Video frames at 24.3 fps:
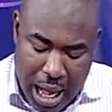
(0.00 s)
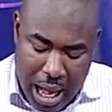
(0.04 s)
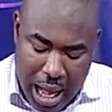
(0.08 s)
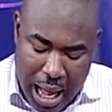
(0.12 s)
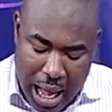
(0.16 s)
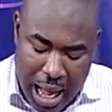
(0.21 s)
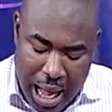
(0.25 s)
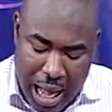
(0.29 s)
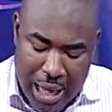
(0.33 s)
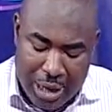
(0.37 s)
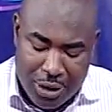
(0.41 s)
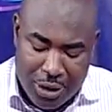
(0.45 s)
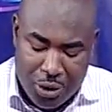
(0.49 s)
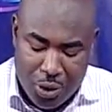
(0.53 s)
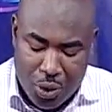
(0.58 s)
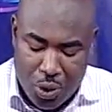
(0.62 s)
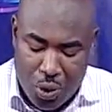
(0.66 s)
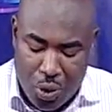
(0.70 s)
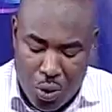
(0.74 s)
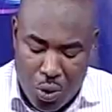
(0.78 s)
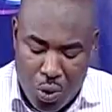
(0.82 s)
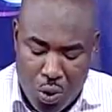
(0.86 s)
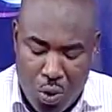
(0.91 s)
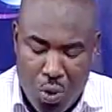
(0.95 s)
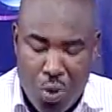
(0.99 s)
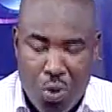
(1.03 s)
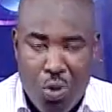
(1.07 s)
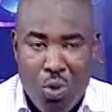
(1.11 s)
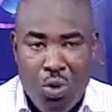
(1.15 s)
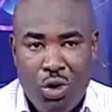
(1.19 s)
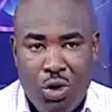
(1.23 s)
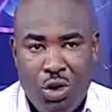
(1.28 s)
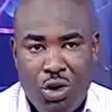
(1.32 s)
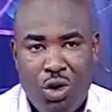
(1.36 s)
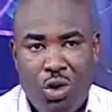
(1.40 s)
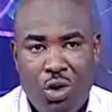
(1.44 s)
and who
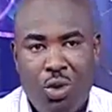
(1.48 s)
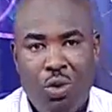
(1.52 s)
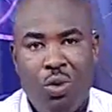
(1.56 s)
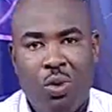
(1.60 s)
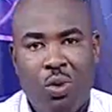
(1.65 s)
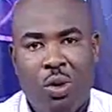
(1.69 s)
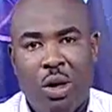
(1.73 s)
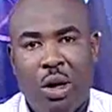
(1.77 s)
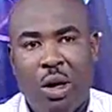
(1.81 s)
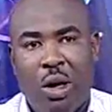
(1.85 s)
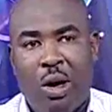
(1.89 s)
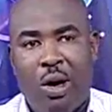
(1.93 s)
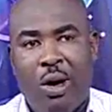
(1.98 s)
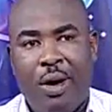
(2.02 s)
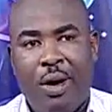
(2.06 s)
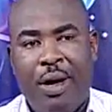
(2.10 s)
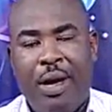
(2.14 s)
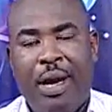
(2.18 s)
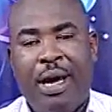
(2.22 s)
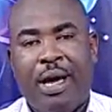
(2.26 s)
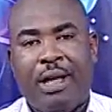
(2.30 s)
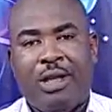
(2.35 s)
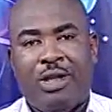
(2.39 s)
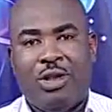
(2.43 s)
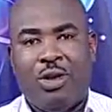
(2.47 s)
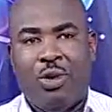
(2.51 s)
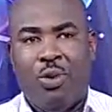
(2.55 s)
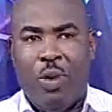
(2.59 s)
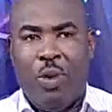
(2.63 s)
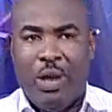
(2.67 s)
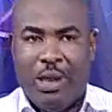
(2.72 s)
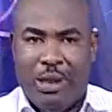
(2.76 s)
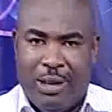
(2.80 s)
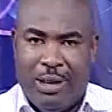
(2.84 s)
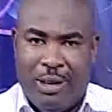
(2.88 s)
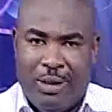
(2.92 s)
you connect
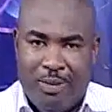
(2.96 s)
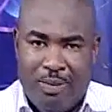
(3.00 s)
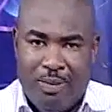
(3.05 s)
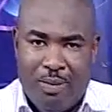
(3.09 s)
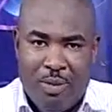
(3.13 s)
with.